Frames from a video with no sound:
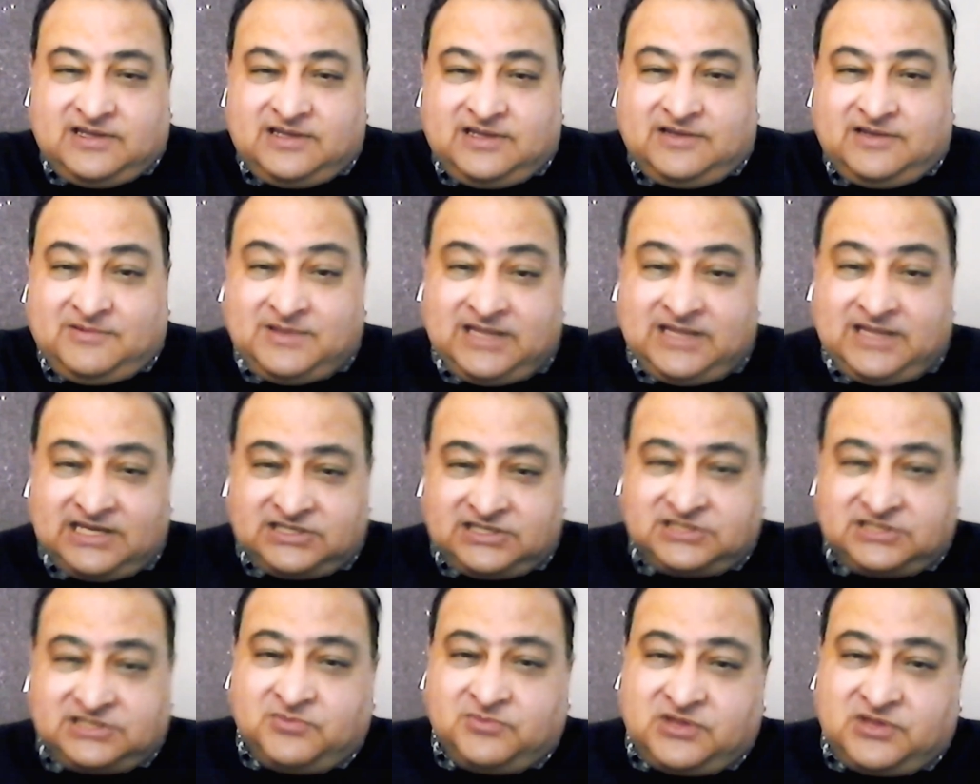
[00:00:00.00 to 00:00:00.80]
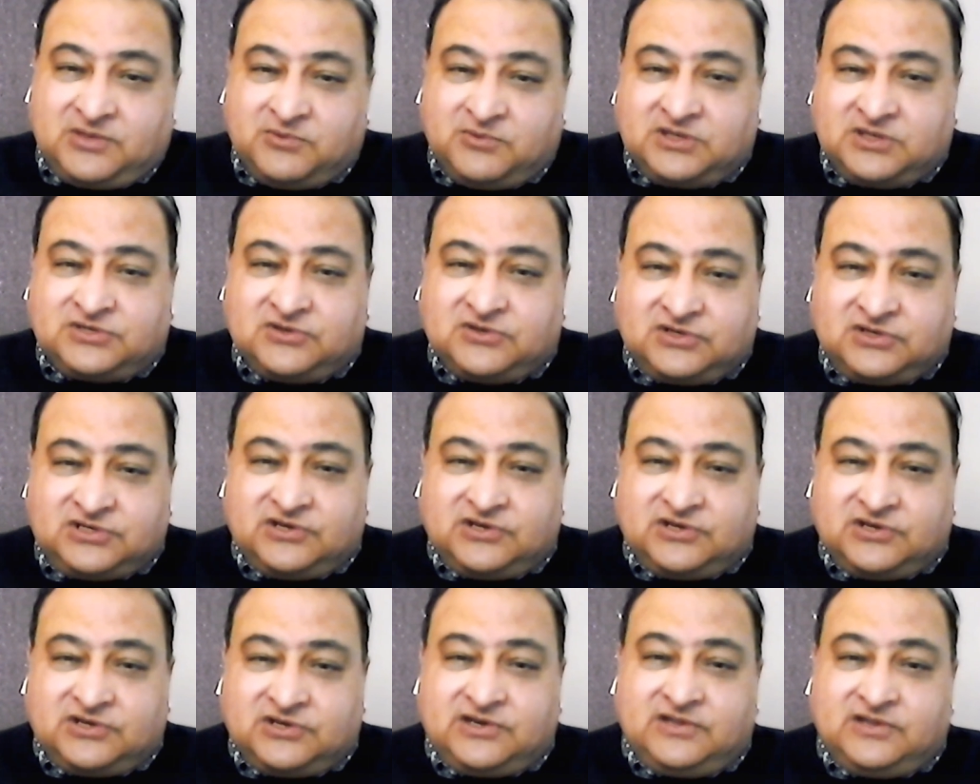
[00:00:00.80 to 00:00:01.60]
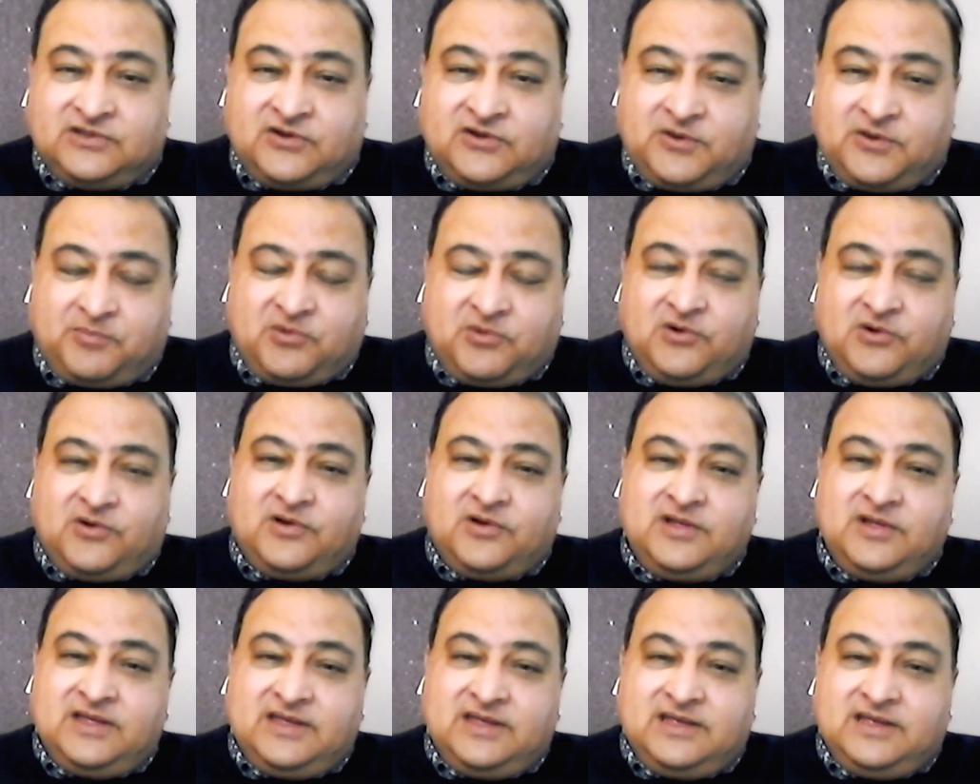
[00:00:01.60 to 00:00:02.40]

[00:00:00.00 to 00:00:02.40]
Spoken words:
I mean, that's something we touch on in the report.